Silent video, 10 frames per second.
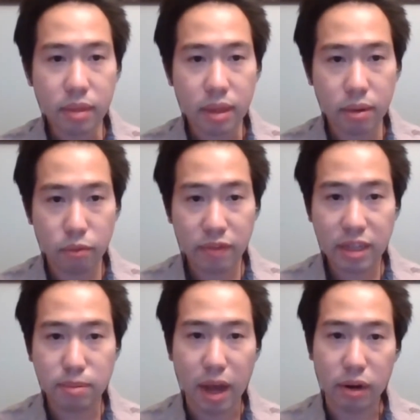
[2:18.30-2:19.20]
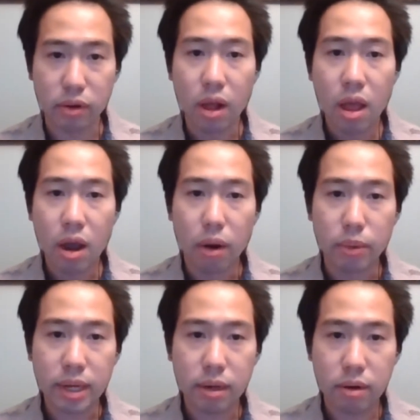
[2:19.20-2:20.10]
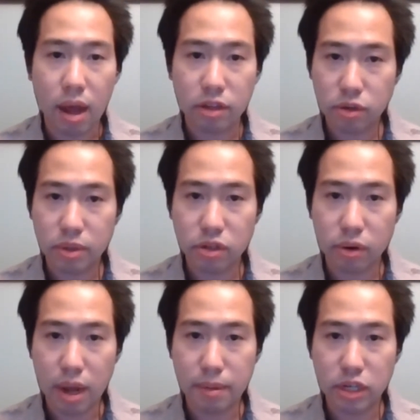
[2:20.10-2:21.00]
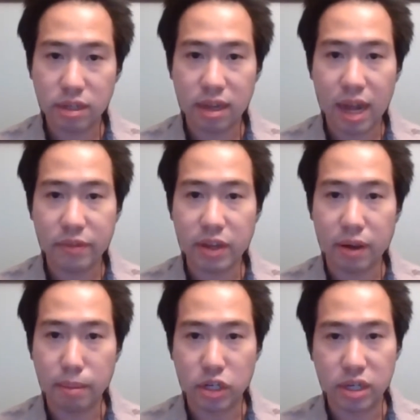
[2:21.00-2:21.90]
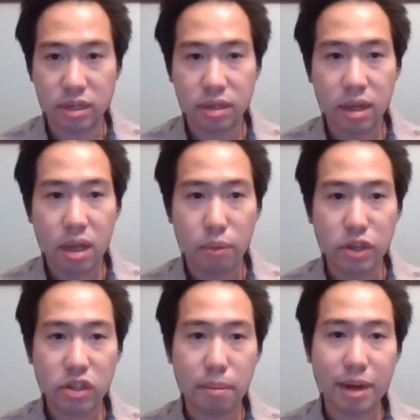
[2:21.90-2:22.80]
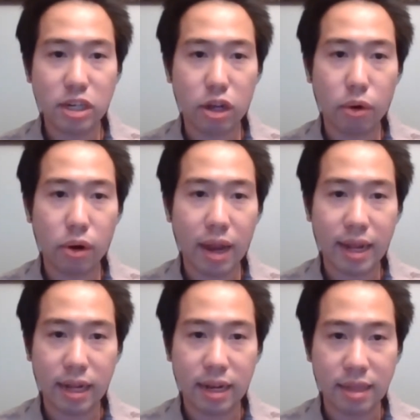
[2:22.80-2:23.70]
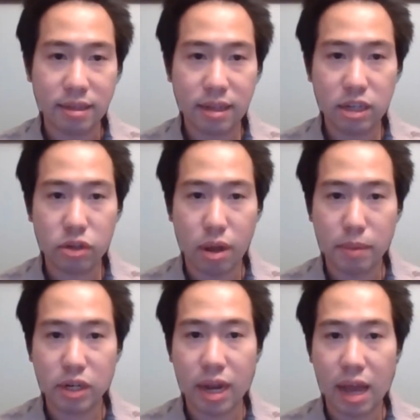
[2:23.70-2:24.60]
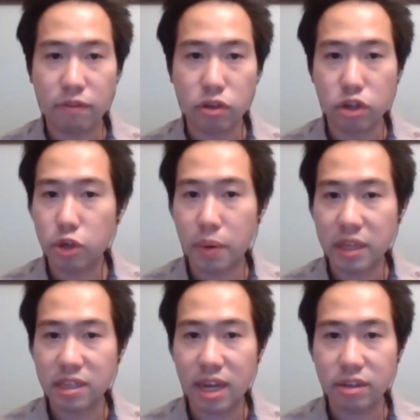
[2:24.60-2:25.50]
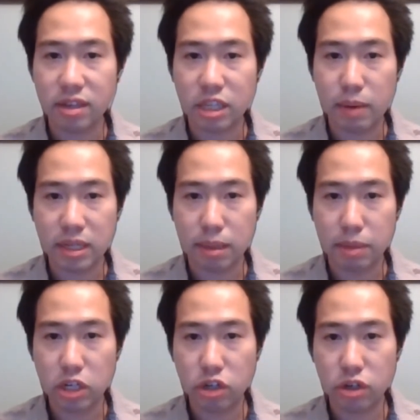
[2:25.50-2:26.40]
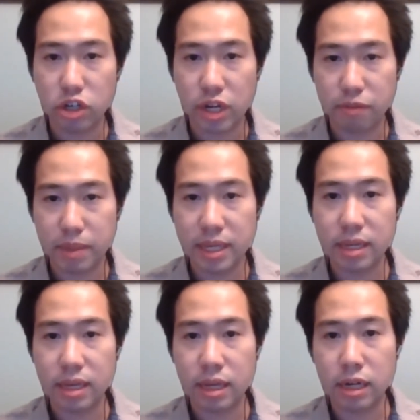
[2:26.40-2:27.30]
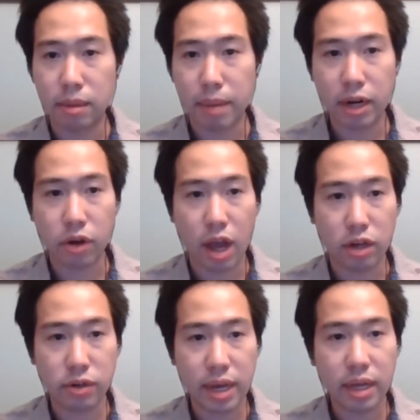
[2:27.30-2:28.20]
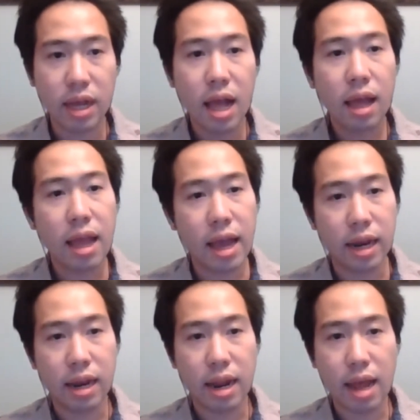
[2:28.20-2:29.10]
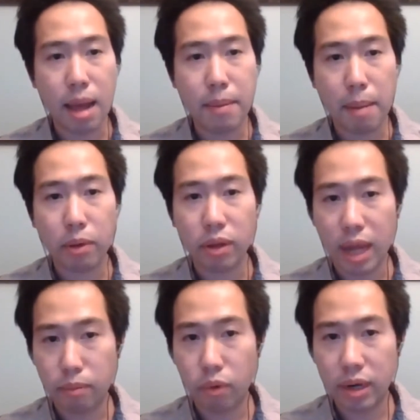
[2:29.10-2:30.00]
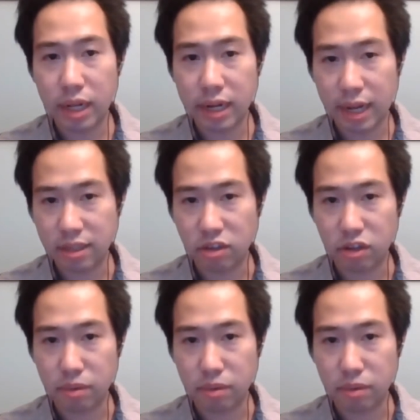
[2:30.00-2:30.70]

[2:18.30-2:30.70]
With this model, we can also restore images in live cell imaging. We use a much lower light intensity to image live U2OS cells expressing P shooter GFP in the mitochondria and M-apple LAMP1 in the lysosome.